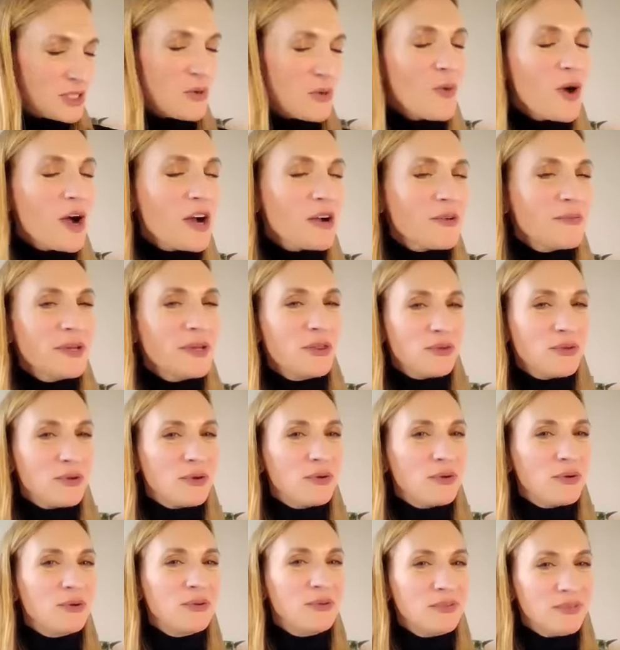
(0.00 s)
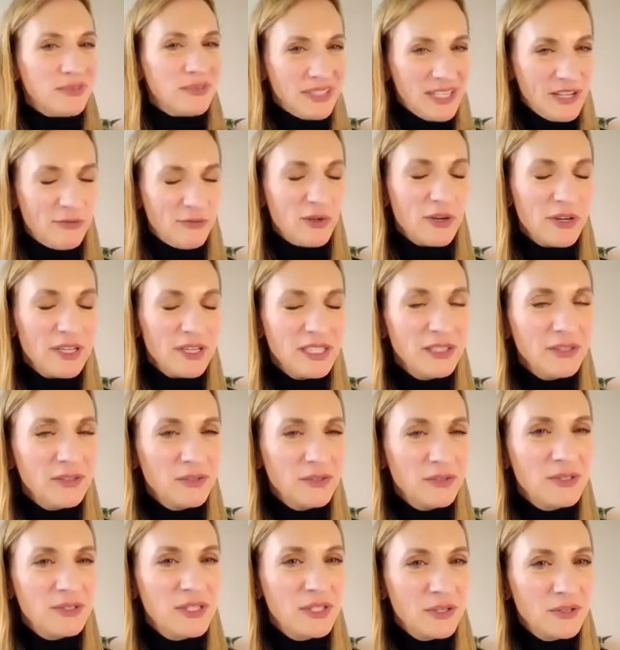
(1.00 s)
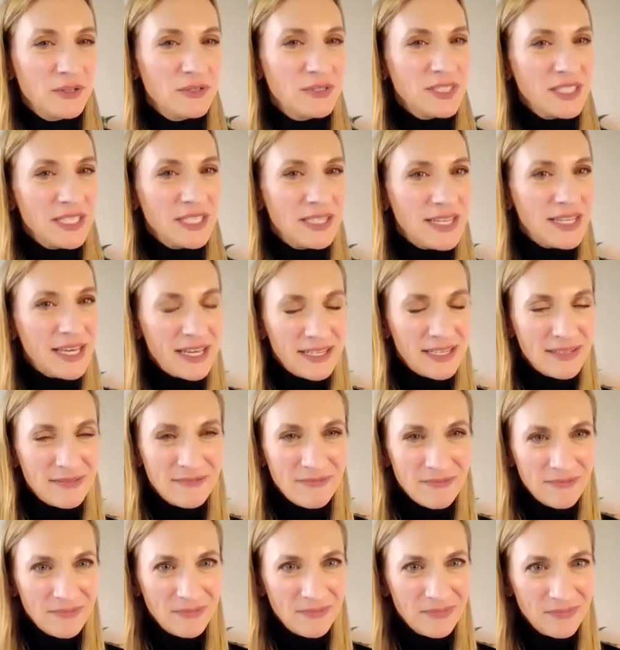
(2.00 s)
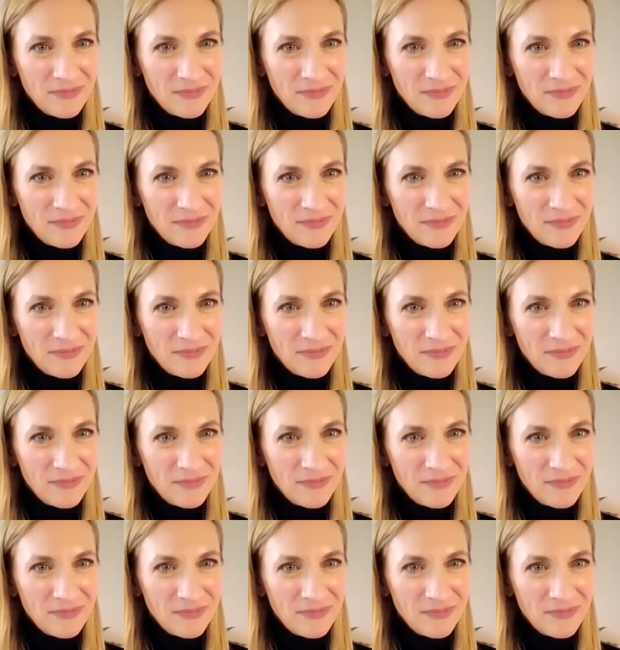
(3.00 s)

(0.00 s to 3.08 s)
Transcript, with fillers: to walk me through, if you're in the loosey goosey, then